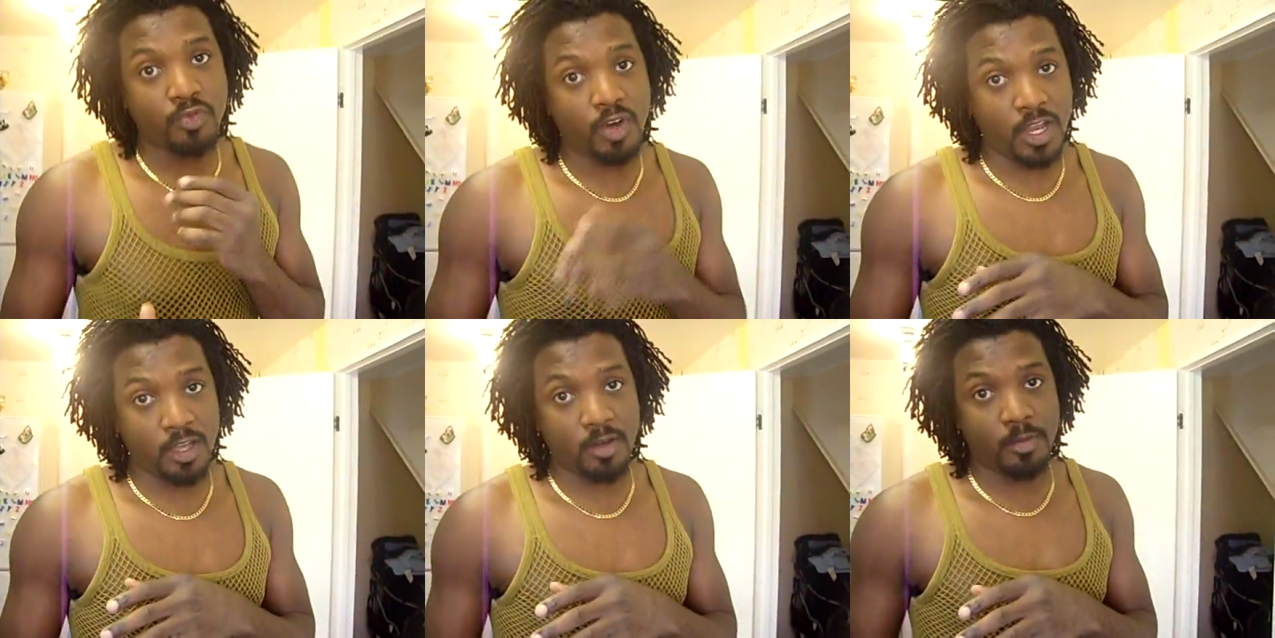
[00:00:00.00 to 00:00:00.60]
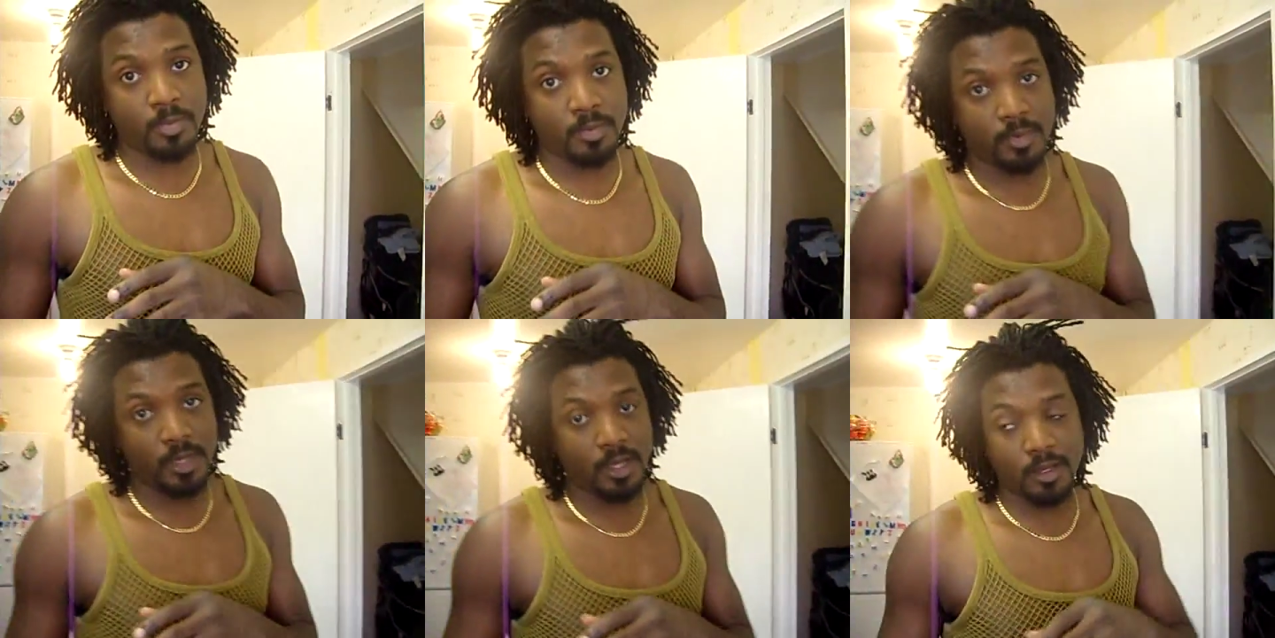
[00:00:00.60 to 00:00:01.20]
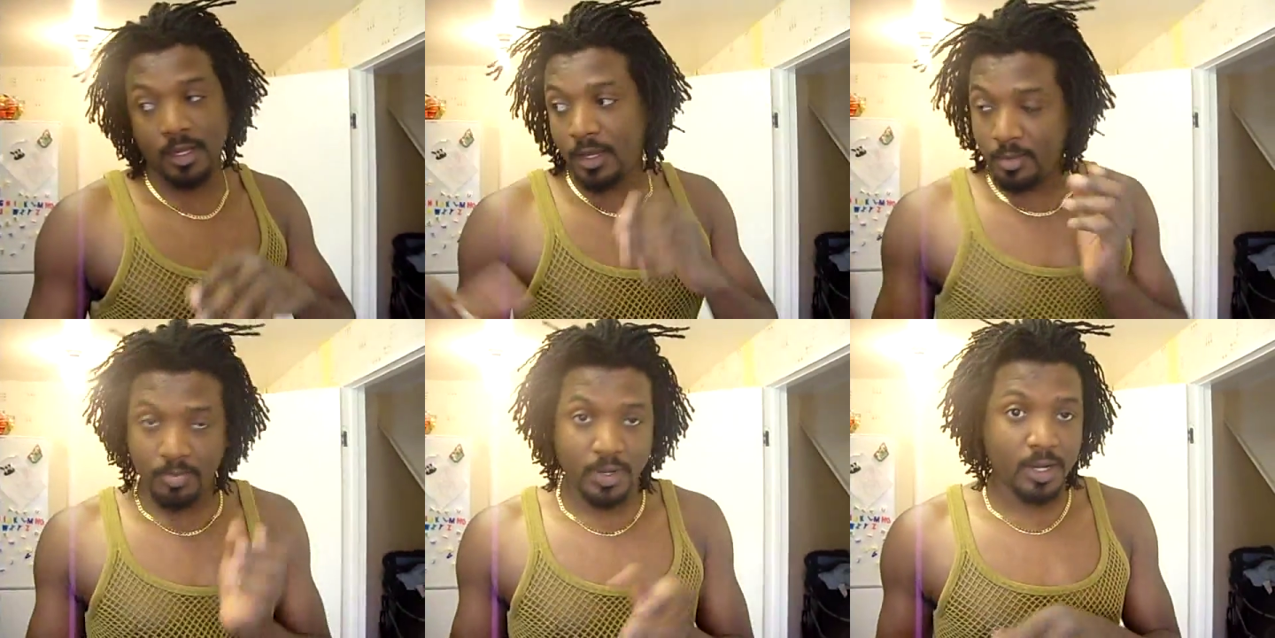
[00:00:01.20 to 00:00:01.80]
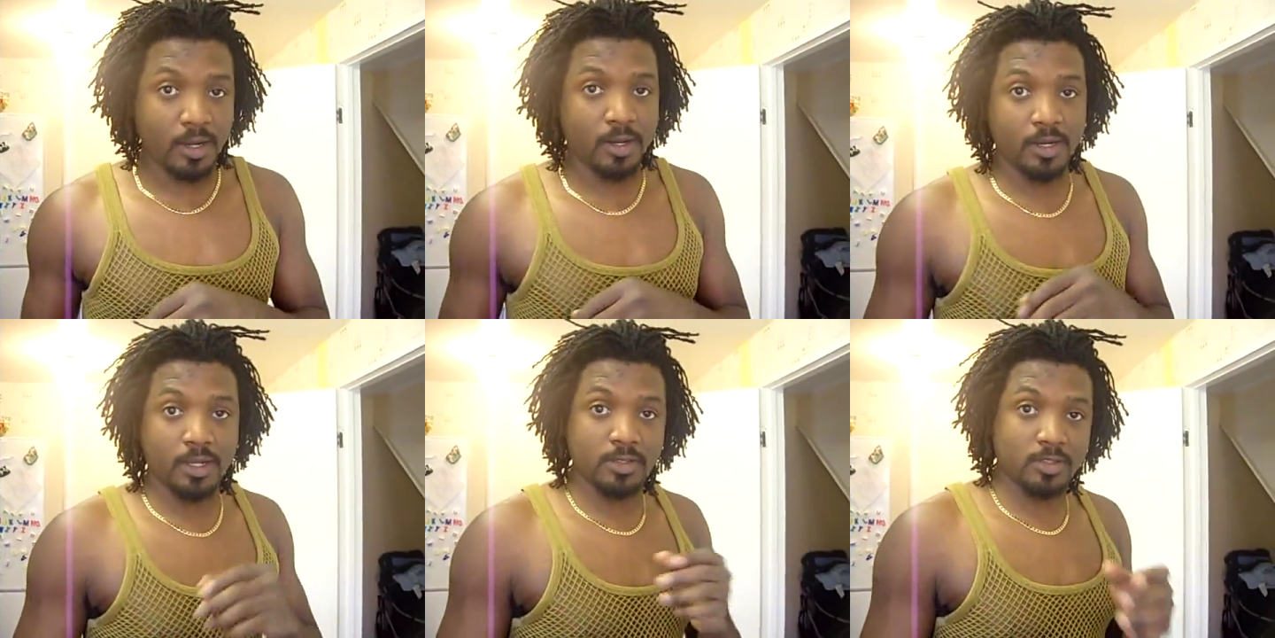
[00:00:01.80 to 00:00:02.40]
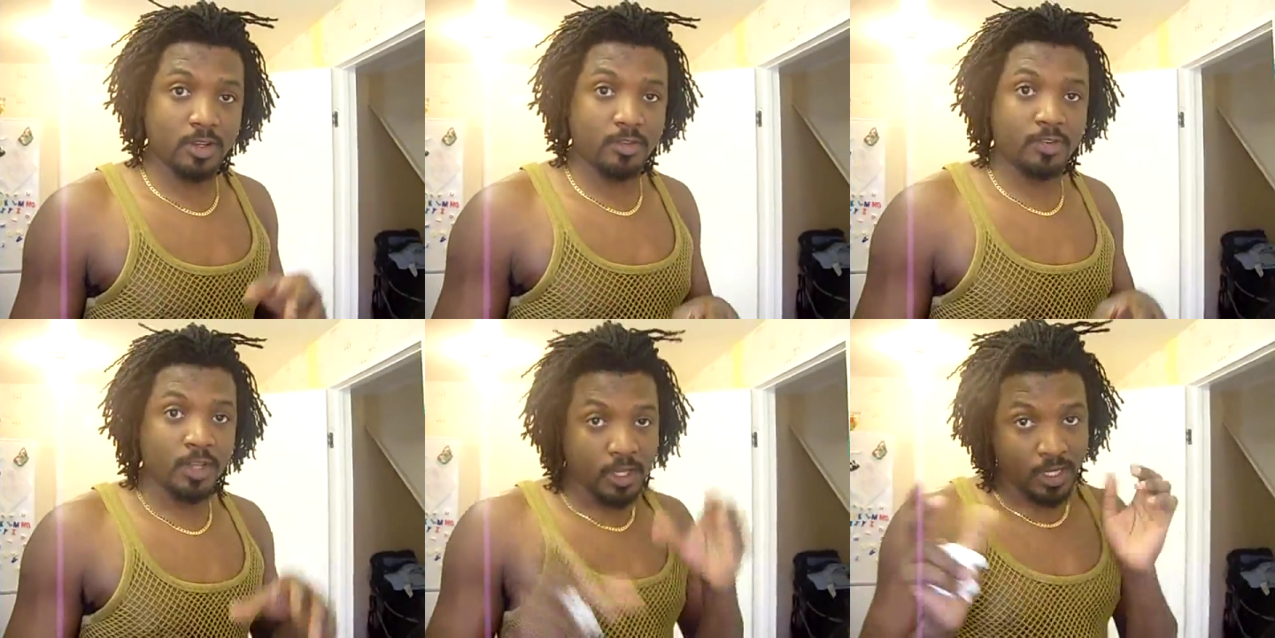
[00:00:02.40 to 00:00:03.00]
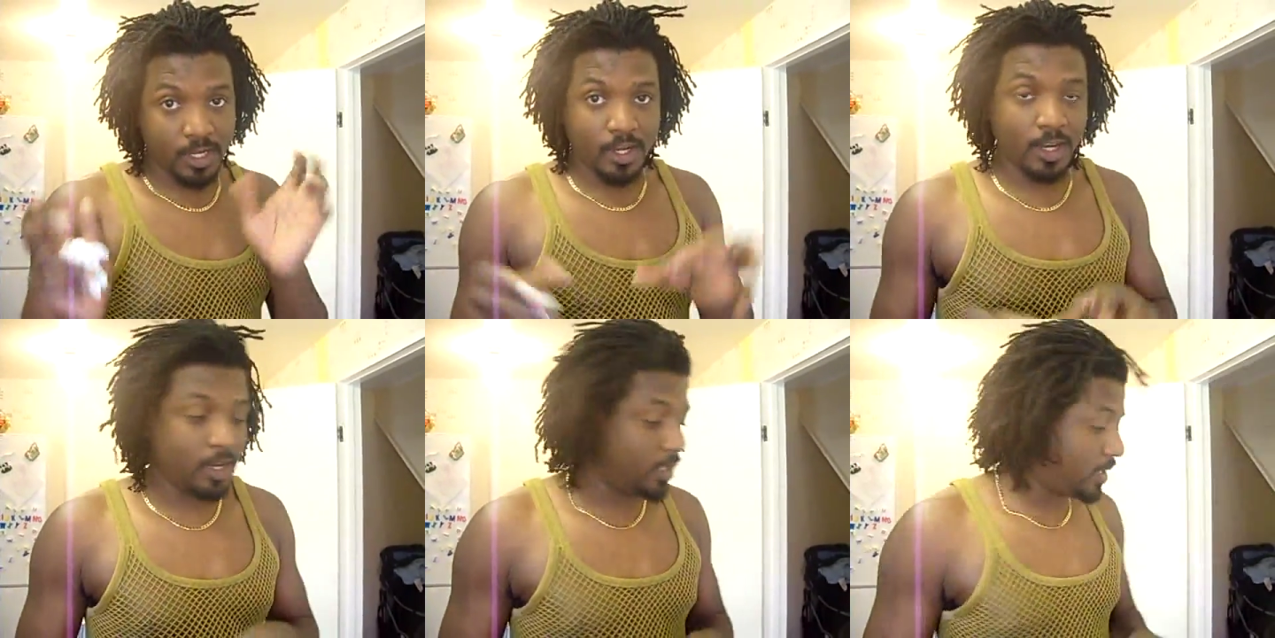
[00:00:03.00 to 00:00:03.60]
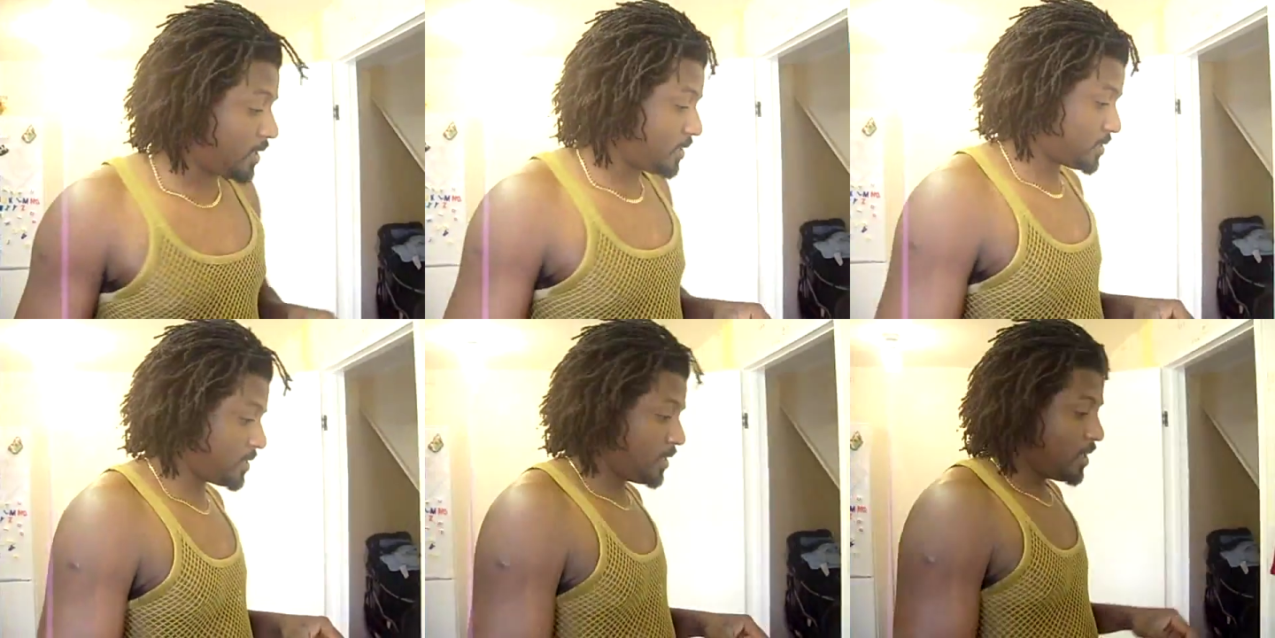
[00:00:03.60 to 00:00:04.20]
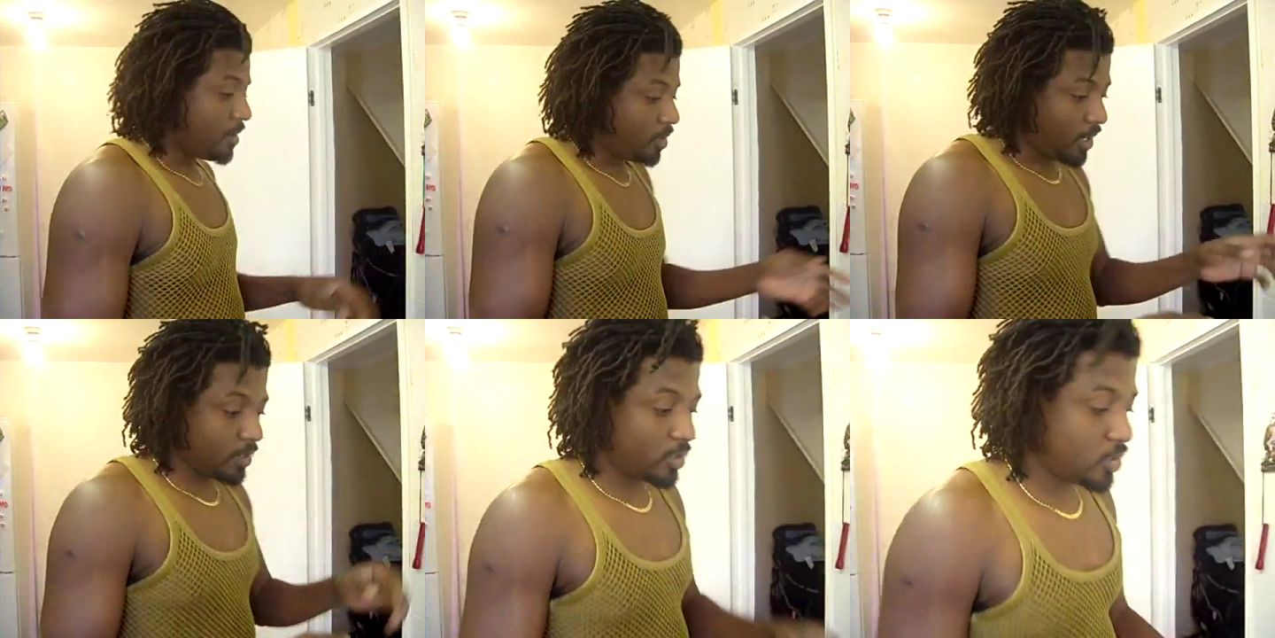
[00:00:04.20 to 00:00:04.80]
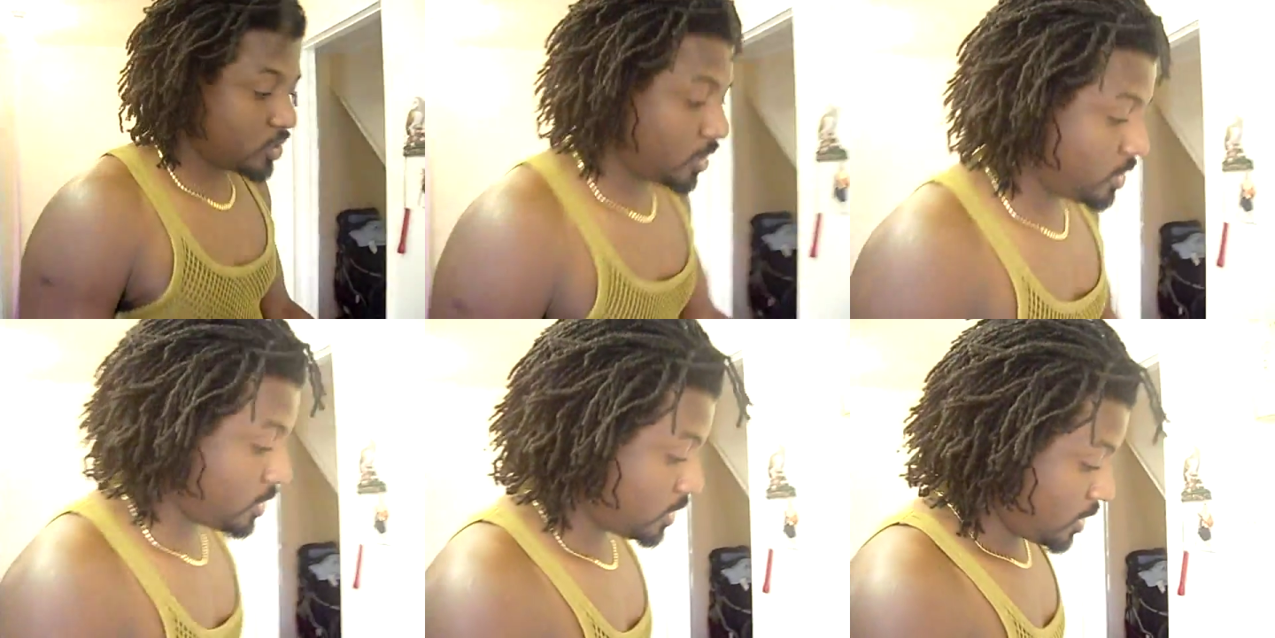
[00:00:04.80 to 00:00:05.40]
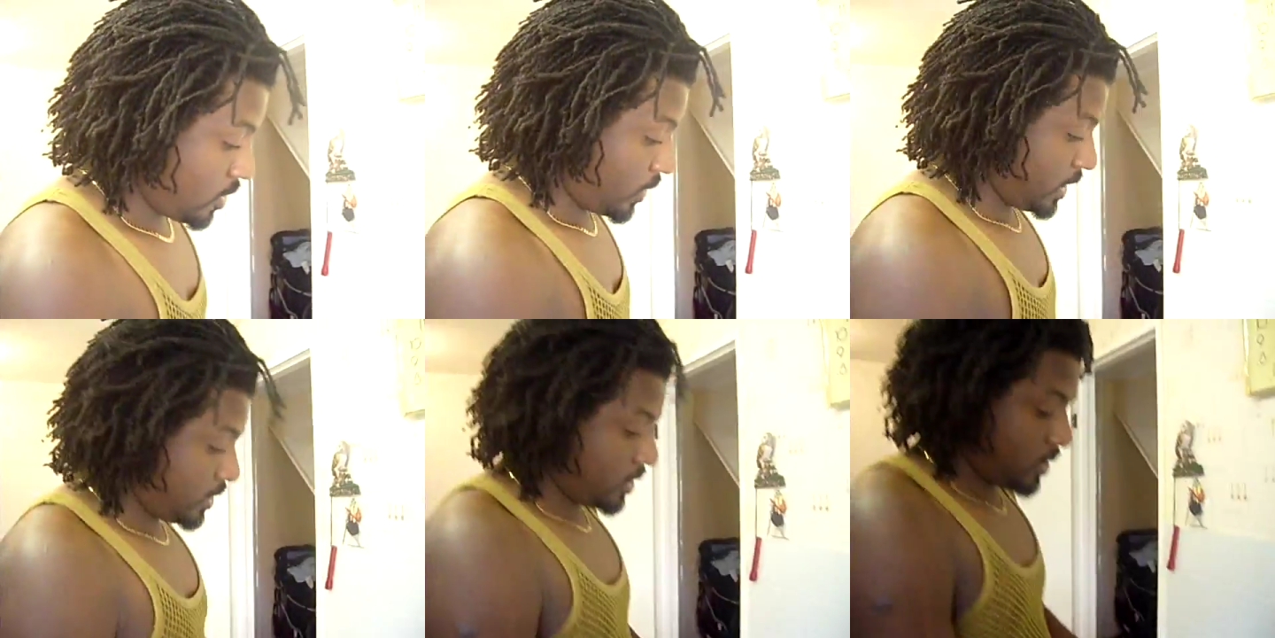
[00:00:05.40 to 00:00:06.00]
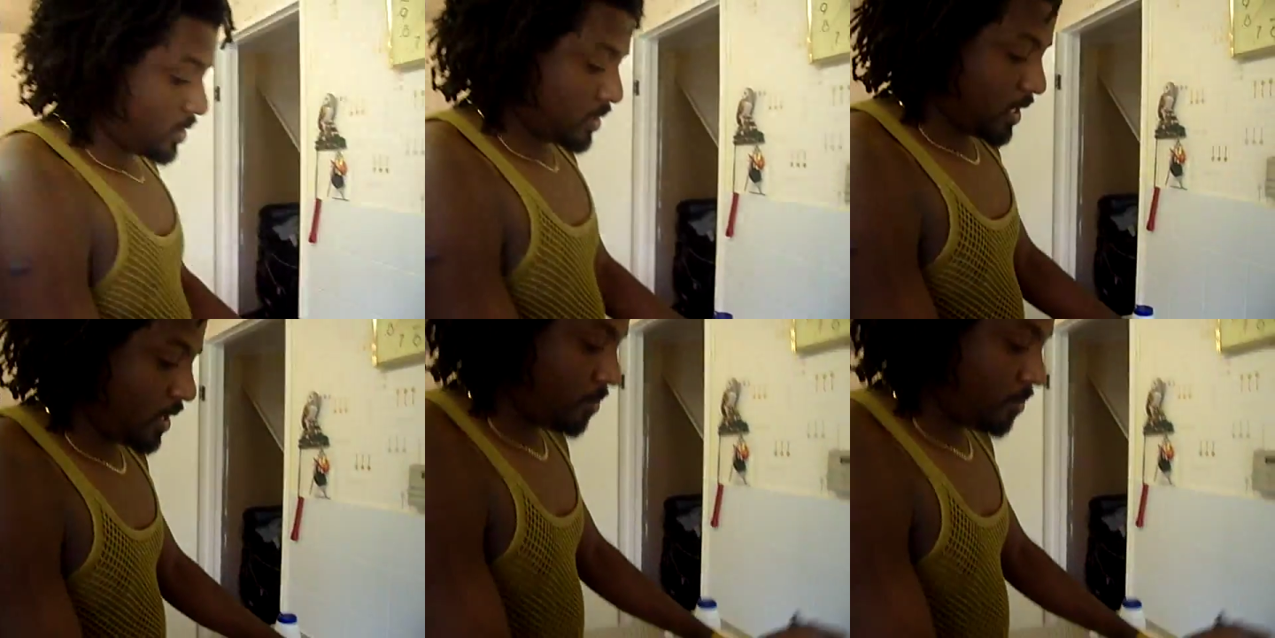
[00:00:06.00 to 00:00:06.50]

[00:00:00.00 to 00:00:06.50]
fry it up. Yeah, get the pot on and stuff, get the oil hot. But I'm gonna show you what you need, just